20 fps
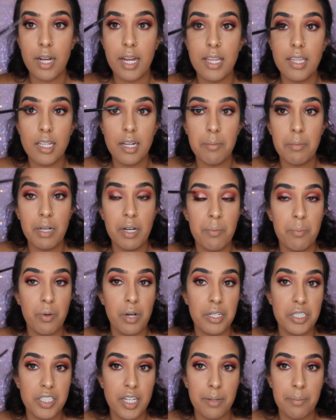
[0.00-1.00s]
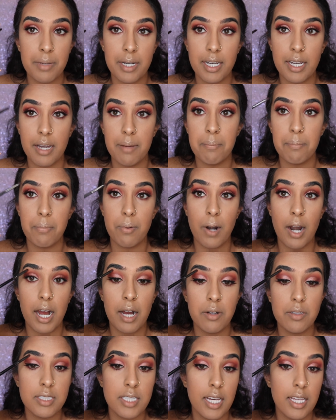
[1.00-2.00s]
and then I'm gonna brush out my brows